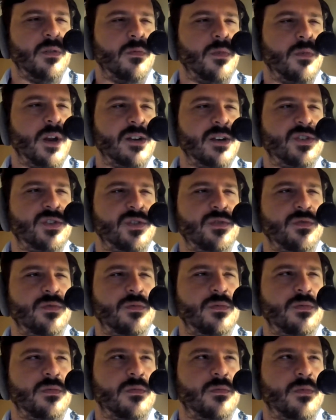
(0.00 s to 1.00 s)
what I do
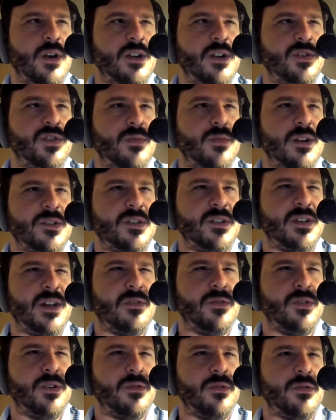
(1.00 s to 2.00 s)
want to
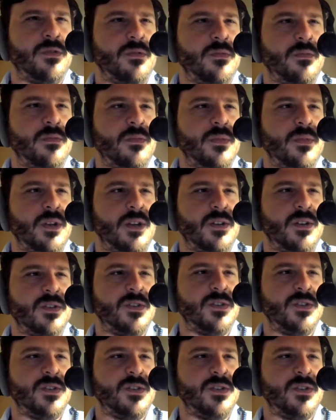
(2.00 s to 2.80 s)
download is